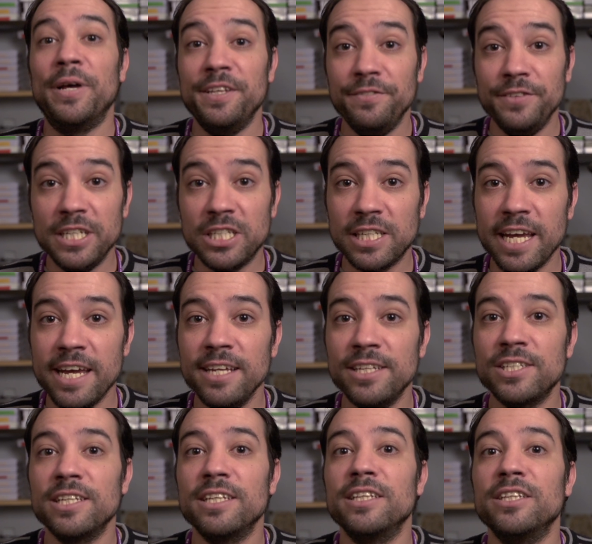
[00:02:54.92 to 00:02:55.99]
But in this
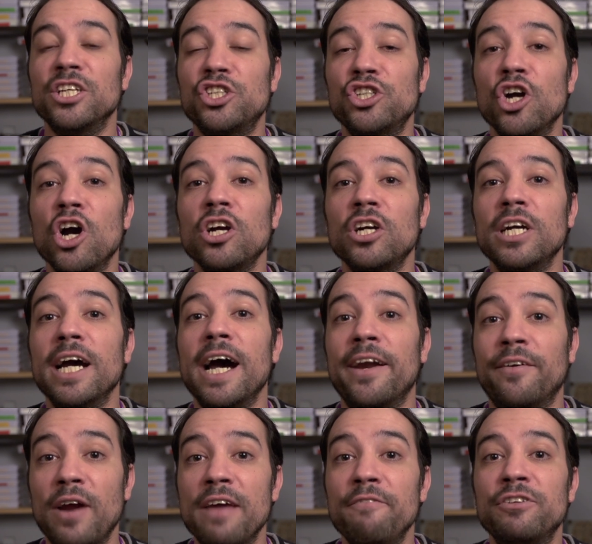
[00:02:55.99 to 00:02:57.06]
case, the shock
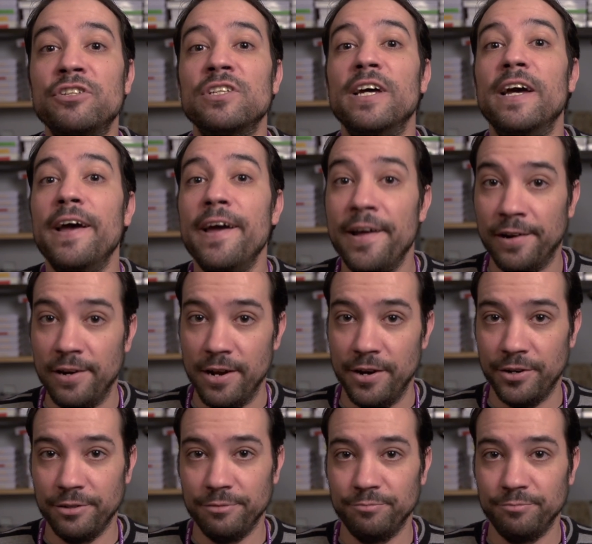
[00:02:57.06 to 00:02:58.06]
arrives earlier.